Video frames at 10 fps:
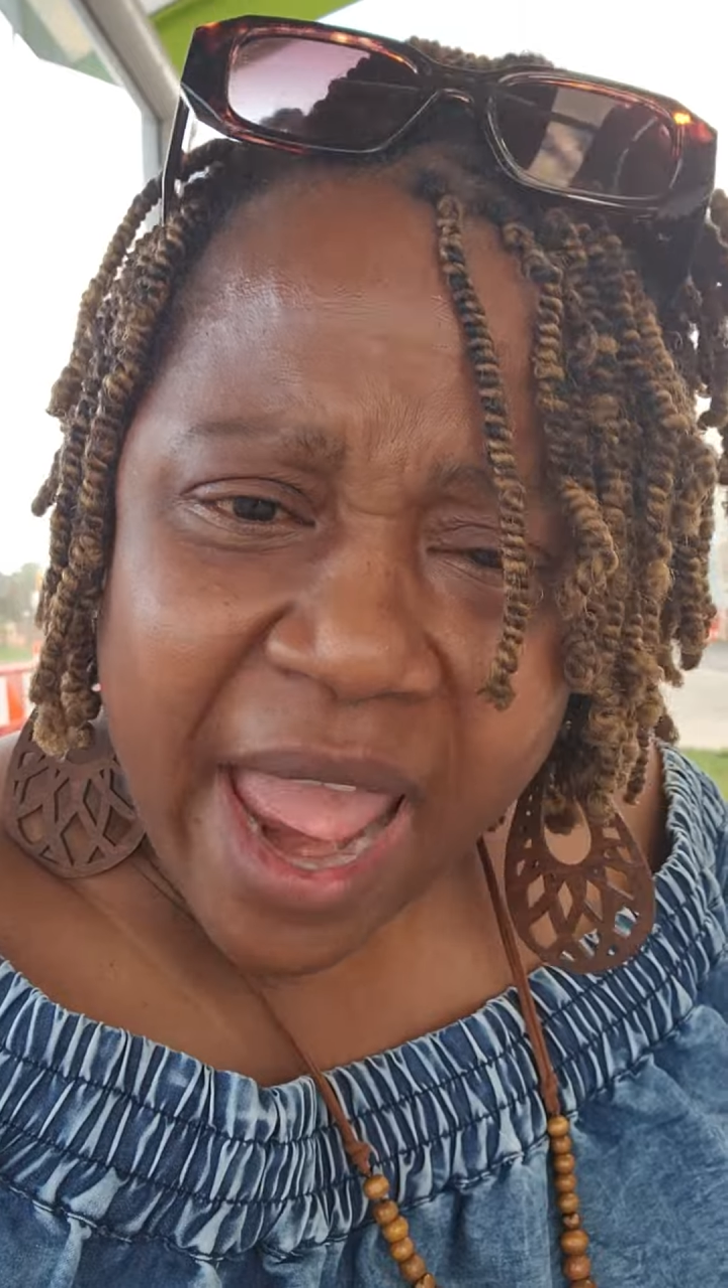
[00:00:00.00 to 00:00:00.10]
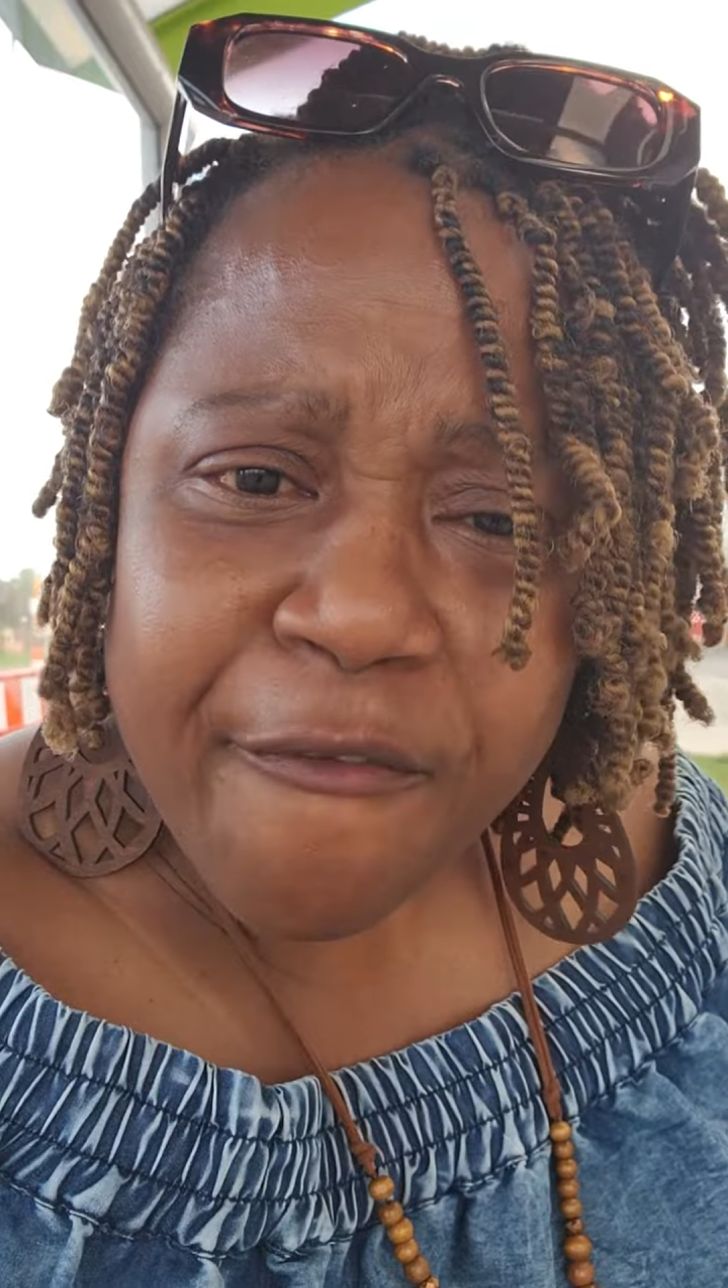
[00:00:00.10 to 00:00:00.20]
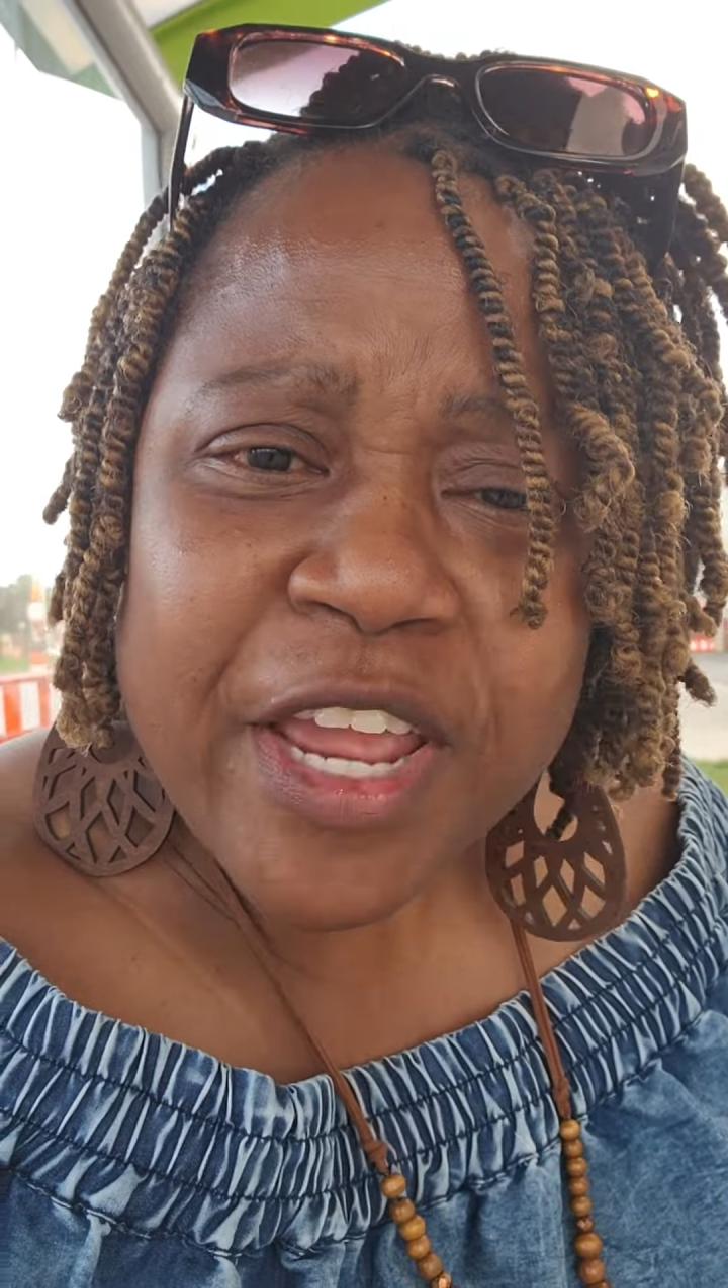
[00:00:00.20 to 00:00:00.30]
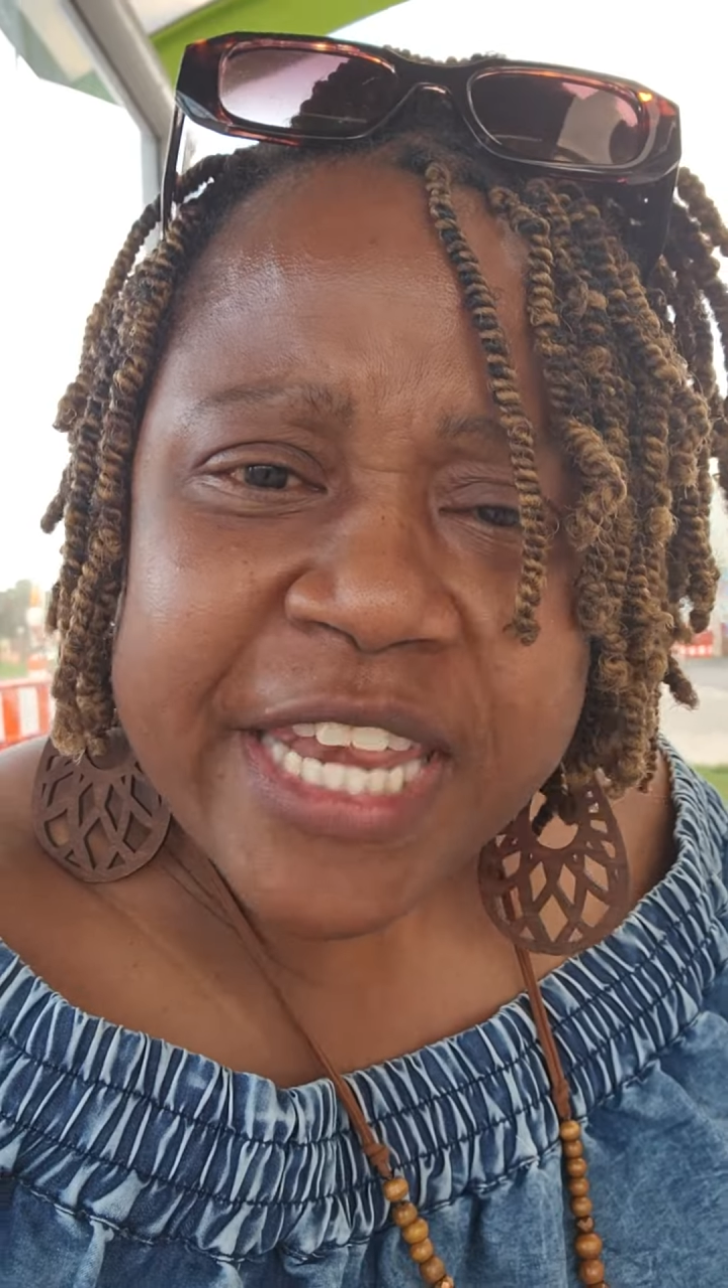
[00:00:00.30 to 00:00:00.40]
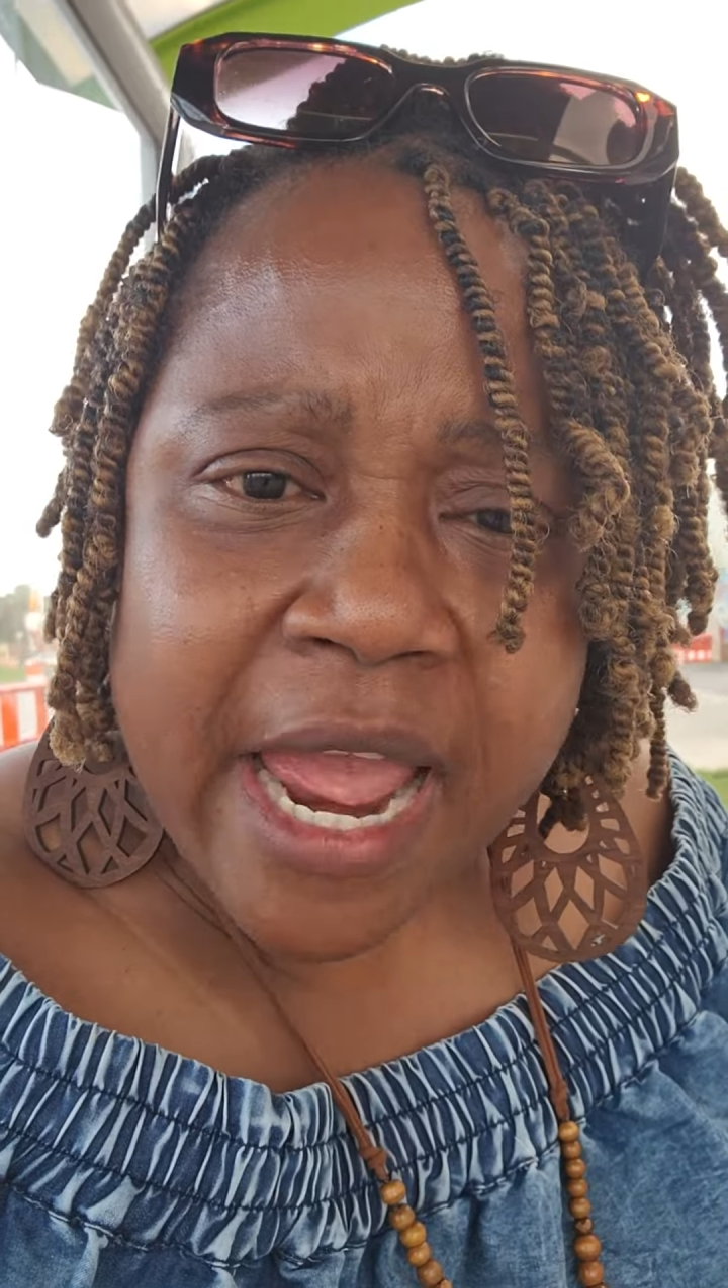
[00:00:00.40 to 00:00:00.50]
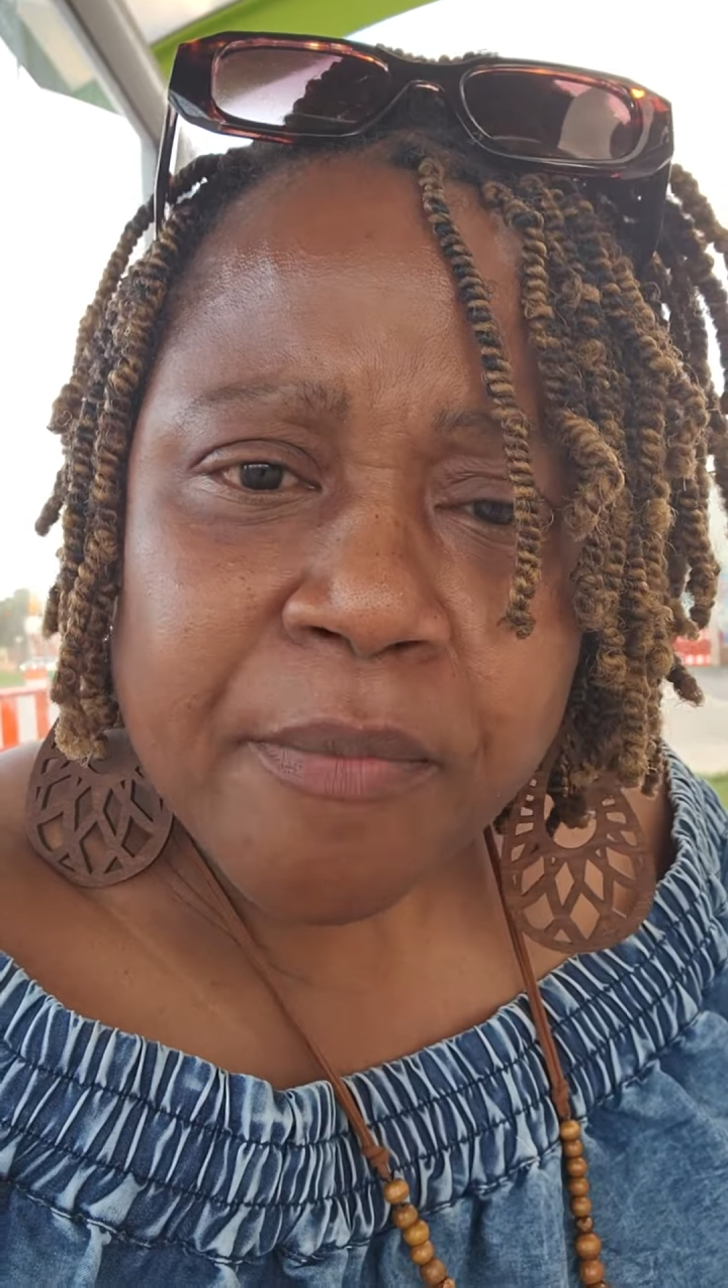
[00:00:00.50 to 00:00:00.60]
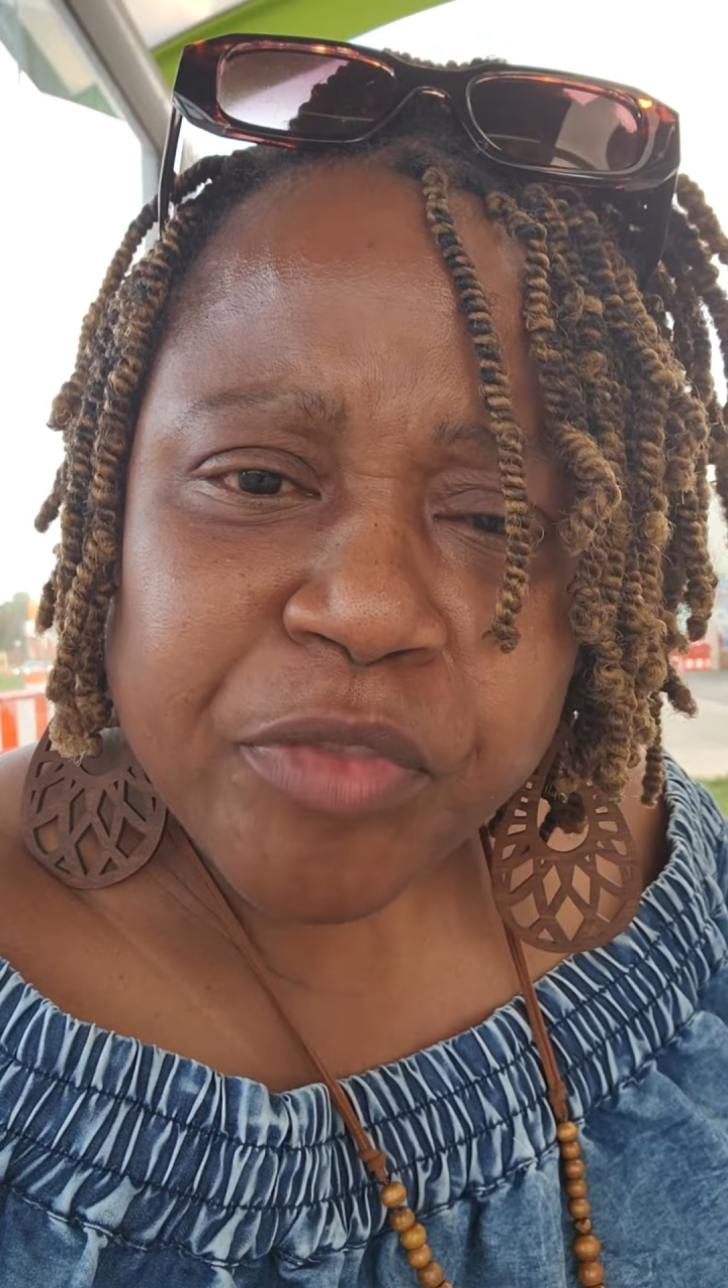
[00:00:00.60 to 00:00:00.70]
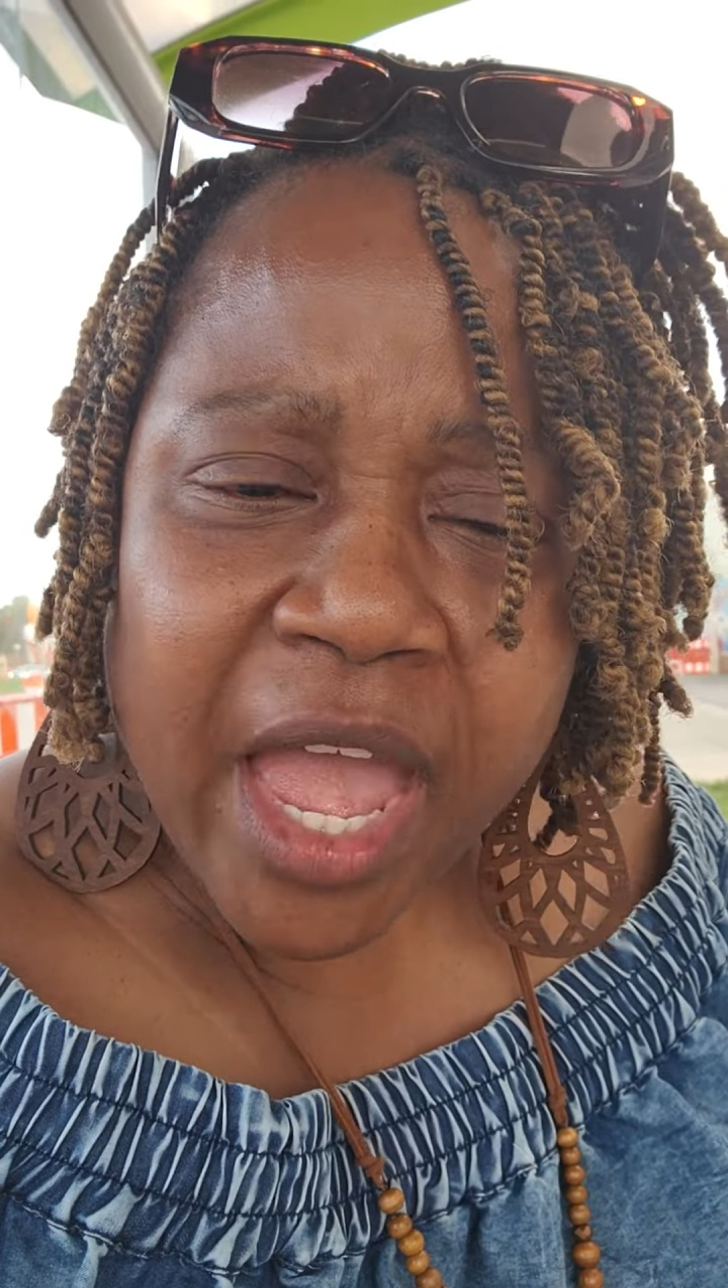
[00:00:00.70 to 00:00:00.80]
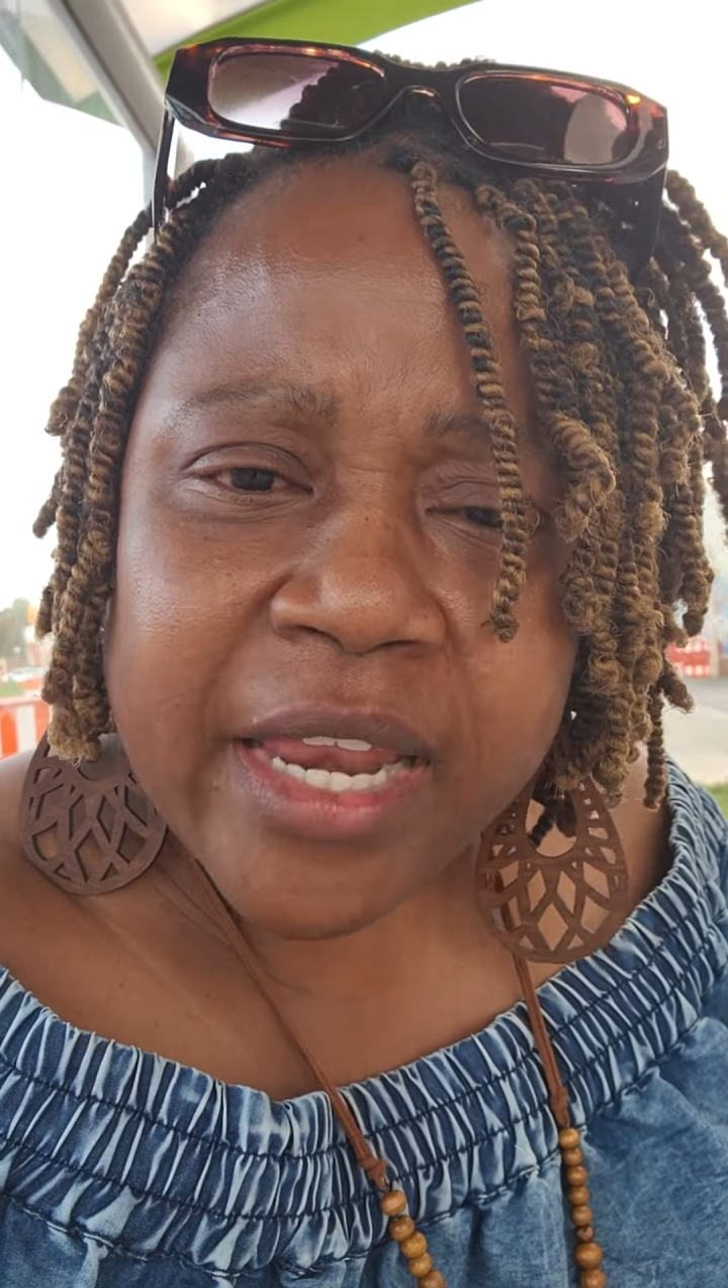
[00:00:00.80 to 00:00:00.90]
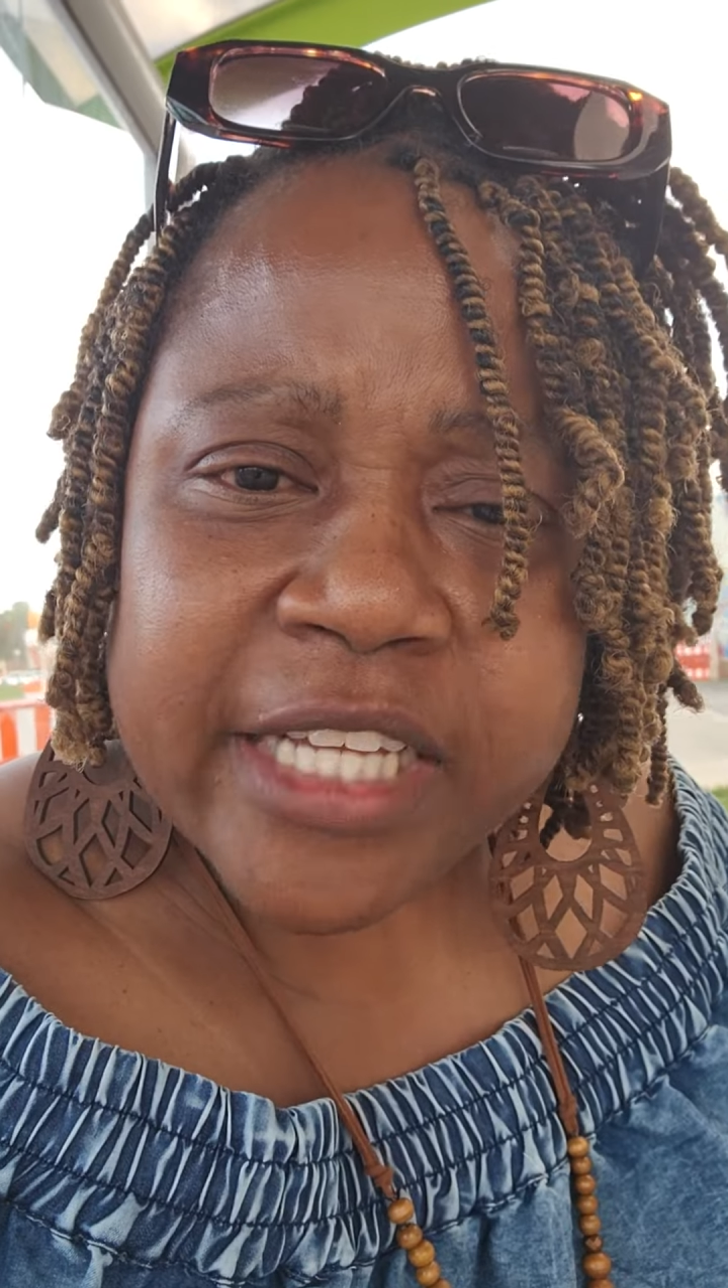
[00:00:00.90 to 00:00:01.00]
every
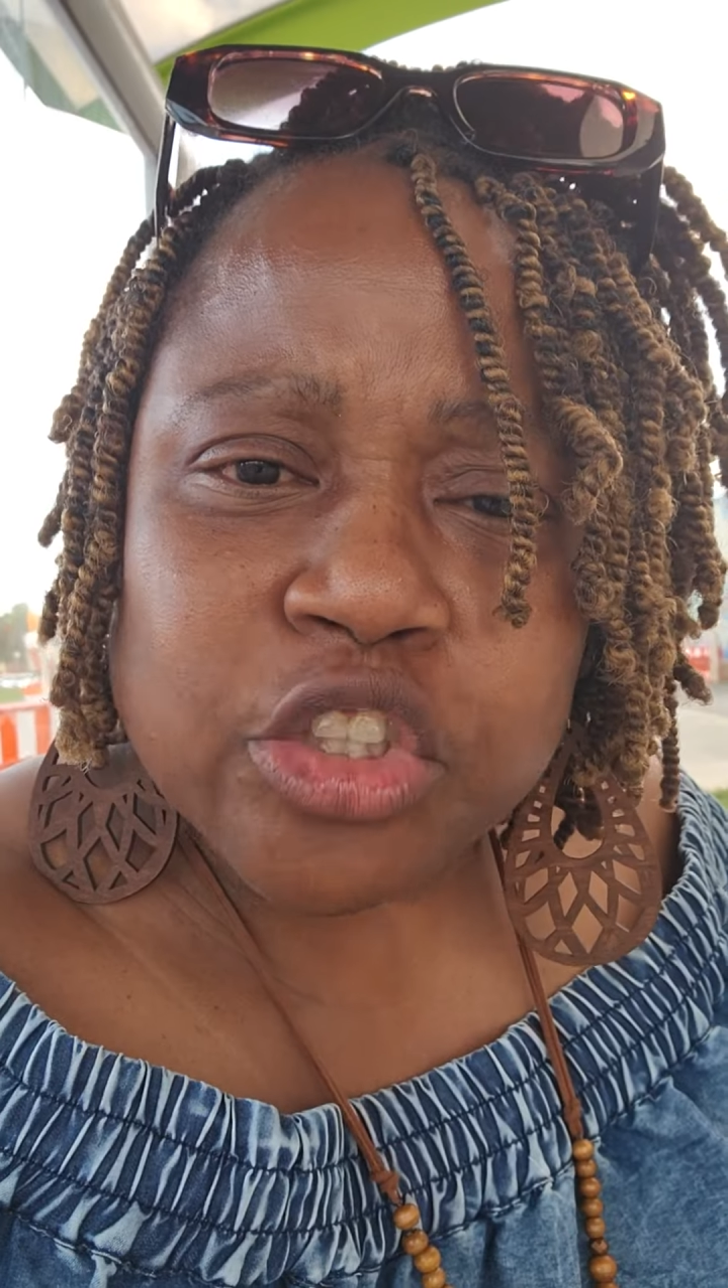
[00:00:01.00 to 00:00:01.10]
damn thing